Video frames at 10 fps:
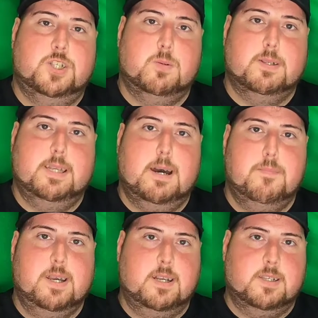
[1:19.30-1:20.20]
So with
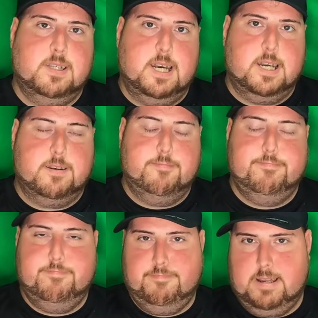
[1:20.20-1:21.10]
that being said,
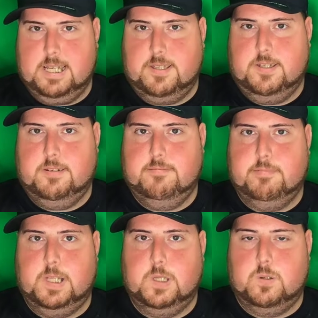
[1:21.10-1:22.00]

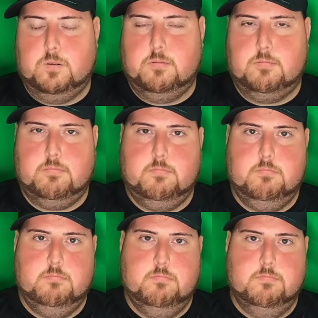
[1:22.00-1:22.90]
that's a little
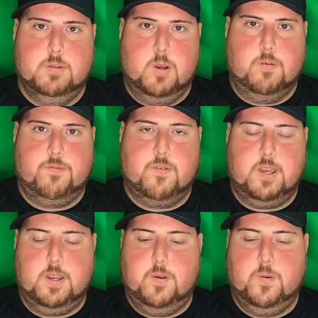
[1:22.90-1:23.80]
note
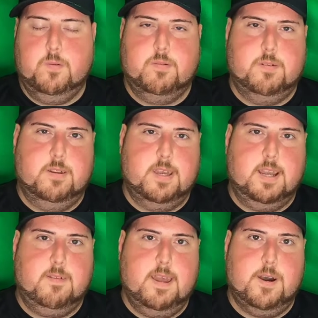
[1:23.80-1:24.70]
for you to
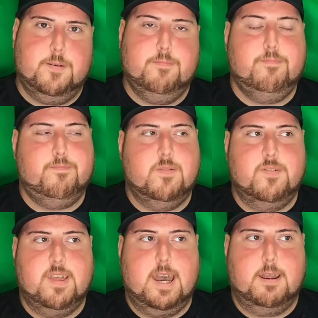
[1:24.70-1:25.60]
take down,
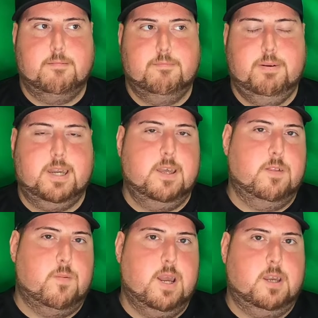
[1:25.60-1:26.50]
is that
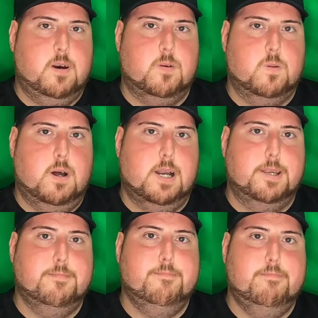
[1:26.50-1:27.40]
picking the right color
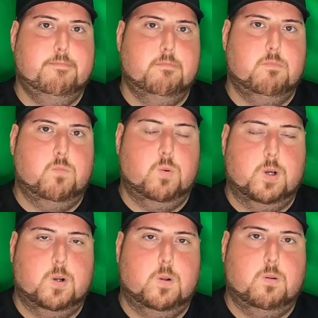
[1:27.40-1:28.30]
line
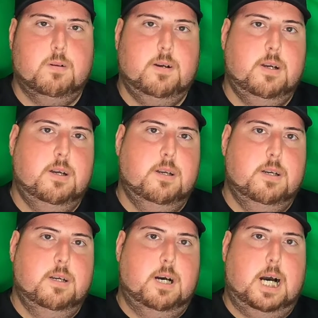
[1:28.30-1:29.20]
will
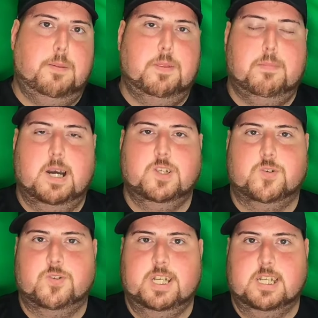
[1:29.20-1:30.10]

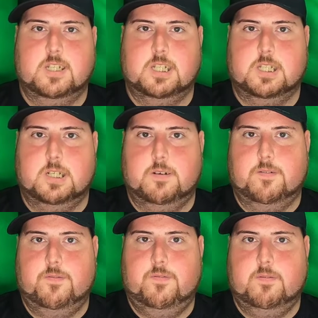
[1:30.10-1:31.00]
optimize your chances
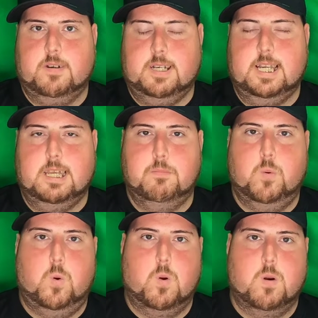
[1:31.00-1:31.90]
of getting
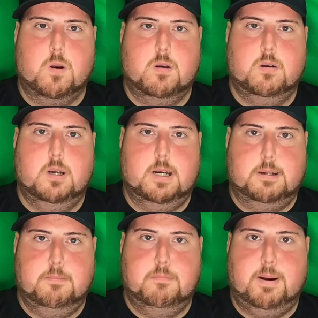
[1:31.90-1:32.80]
more
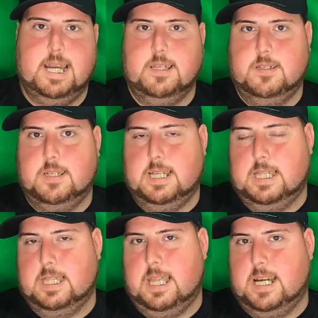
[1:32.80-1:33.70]
bites
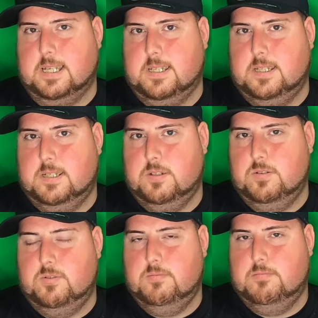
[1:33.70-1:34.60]
and less